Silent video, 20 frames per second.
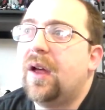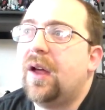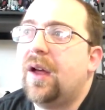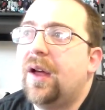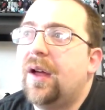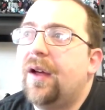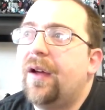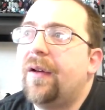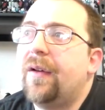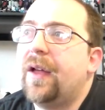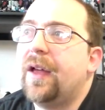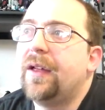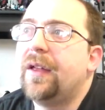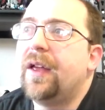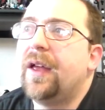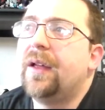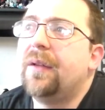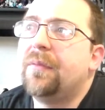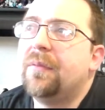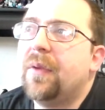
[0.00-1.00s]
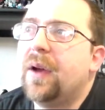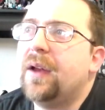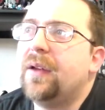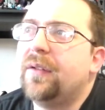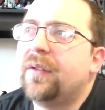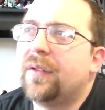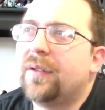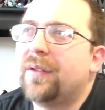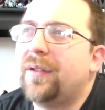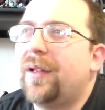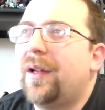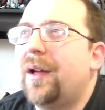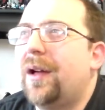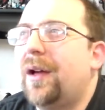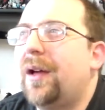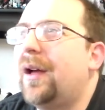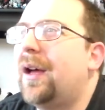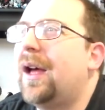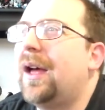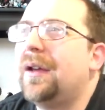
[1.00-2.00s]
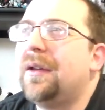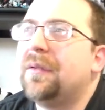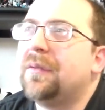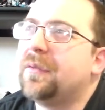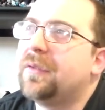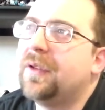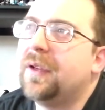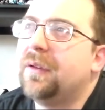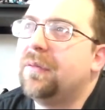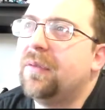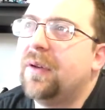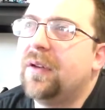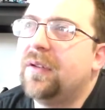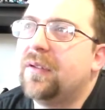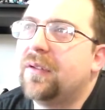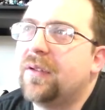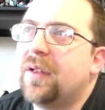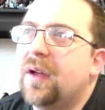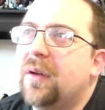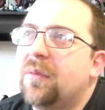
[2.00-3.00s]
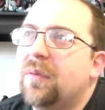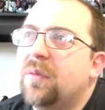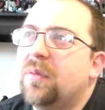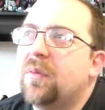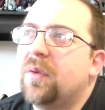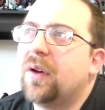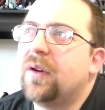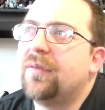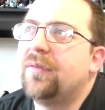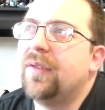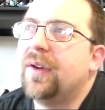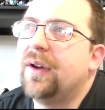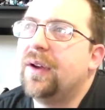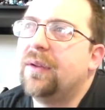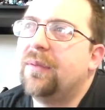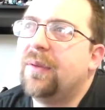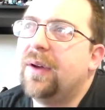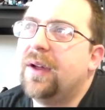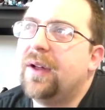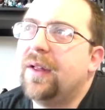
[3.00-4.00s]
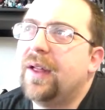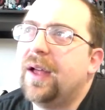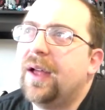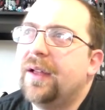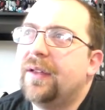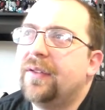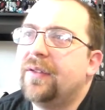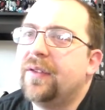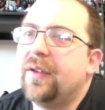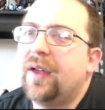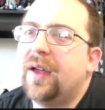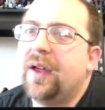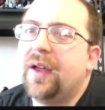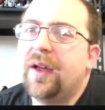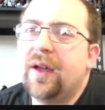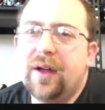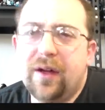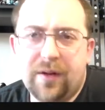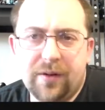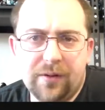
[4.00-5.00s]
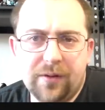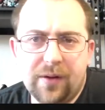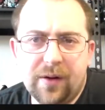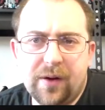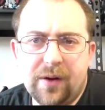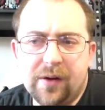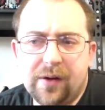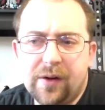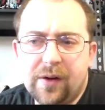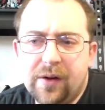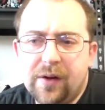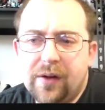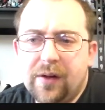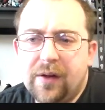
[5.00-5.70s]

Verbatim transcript: Uh, and then Razor Claw. I don't think Razor Claw would work very well as uh, Hun-Gurrr.